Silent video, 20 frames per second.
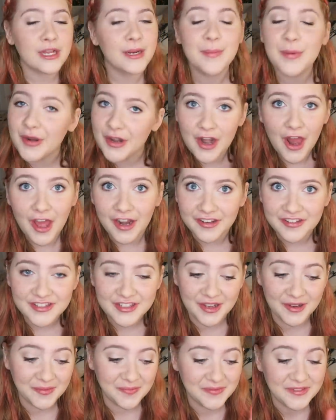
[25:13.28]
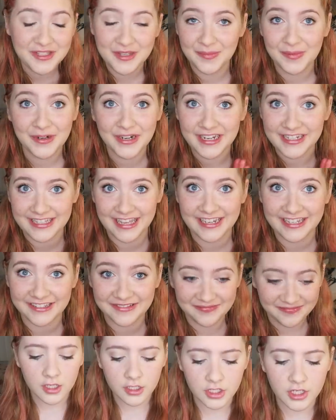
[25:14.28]
we're gonna put it on. So super
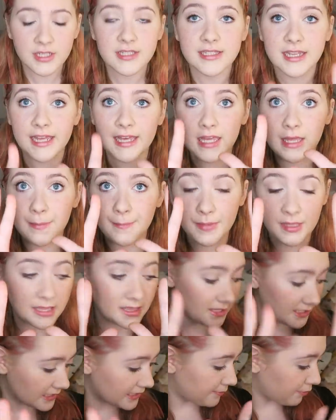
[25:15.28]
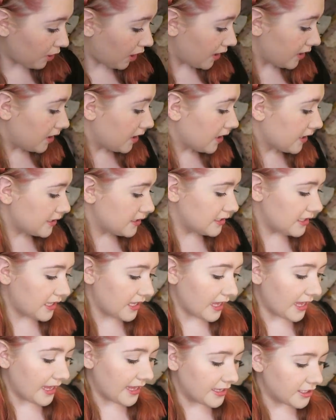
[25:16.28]
excited. Just saying, but this product,
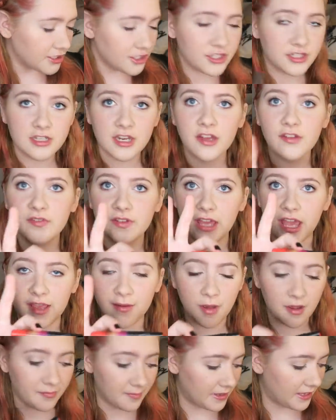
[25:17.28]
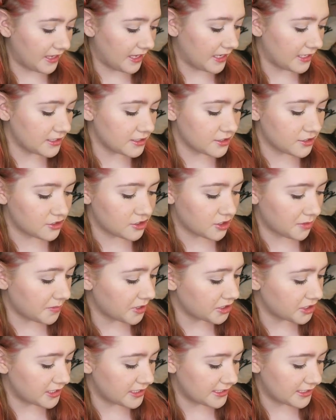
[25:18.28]
the edge stuff, came off my hands so
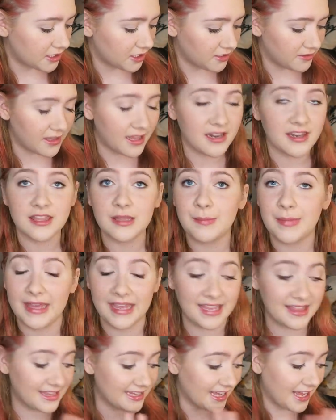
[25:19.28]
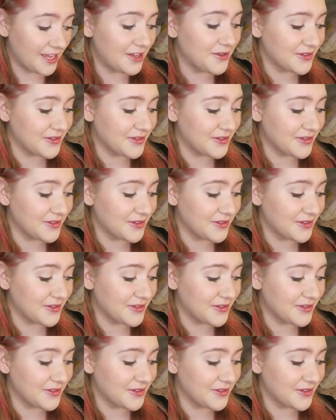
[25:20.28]
much easier than the pink thing I